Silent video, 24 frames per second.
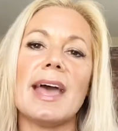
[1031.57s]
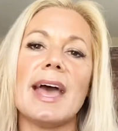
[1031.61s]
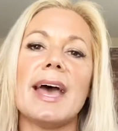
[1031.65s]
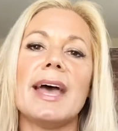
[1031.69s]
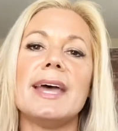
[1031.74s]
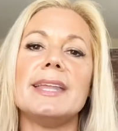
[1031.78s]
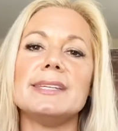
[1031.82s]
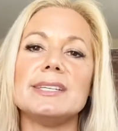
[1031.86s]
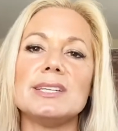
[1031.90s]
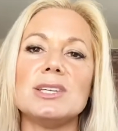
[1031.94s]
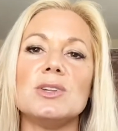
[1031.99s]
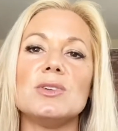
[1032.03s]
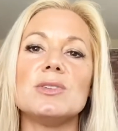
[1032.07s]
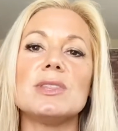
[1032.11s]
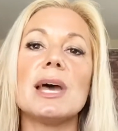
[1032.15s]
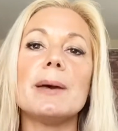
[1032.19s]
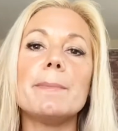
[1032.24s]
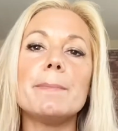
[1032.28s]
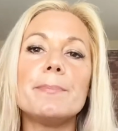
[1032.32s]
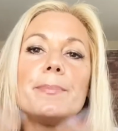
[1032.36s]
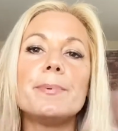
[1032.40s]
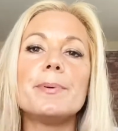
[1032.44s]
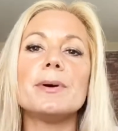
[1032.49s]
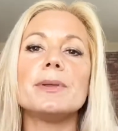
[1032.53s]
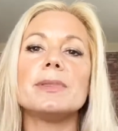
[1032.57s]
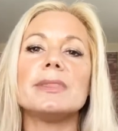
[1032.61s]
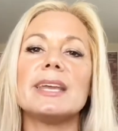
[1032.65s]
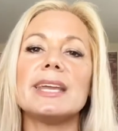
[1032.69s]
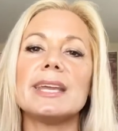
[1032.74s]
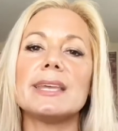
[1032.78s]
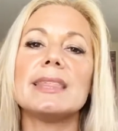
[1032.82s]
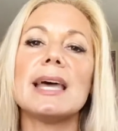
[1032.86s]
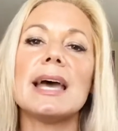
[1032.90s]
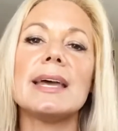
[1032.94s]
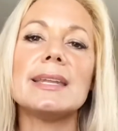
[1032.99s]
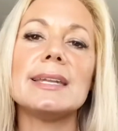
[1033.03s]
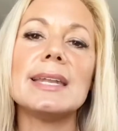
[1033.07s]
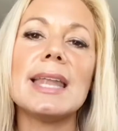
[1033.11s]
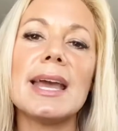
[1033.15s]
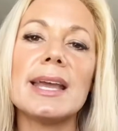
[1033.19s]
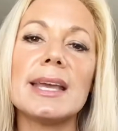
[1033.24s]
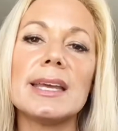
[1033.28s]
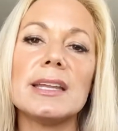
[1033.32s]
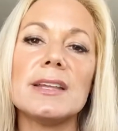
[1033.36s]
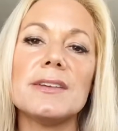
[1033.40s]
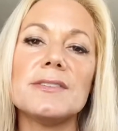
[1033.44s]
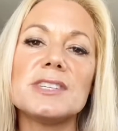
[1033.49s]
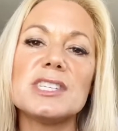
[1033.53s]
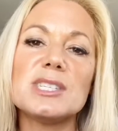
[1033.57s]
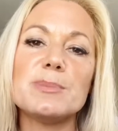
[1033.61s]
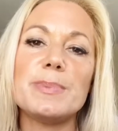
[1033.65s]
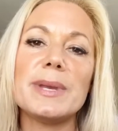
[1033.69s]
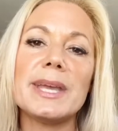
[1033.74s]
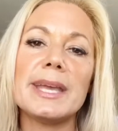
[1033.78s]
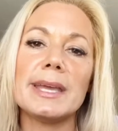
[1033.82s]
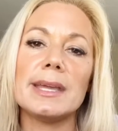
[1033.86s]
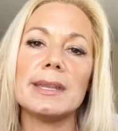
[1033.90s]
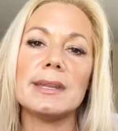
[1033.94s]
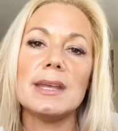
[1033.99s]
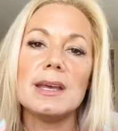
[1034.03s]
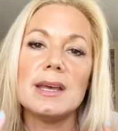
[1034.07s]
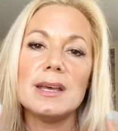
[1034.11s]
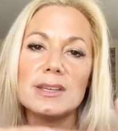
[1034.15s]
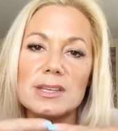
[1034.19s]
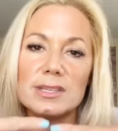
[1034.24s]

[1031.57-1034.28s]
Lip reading: and you know, that put like that negative spin